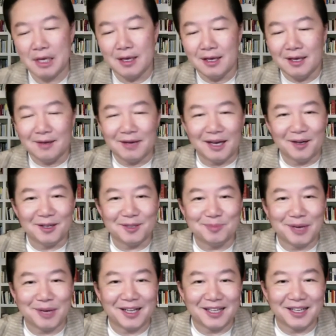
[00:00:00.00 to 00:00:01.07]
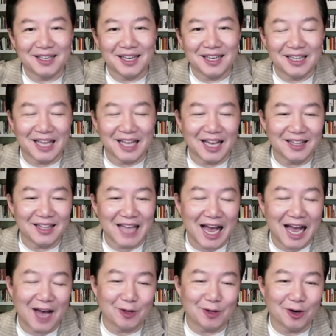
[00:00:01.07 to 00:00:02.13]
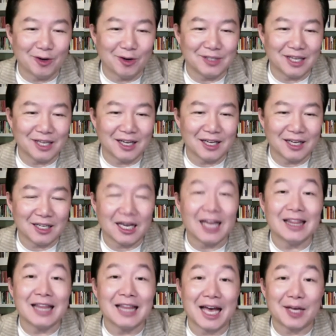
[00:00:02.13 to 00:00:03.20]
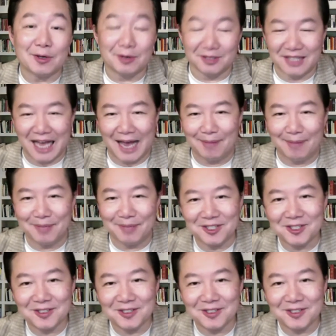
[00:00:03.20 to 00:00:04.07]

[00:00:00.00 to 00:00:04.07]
And then now though, the collateral damage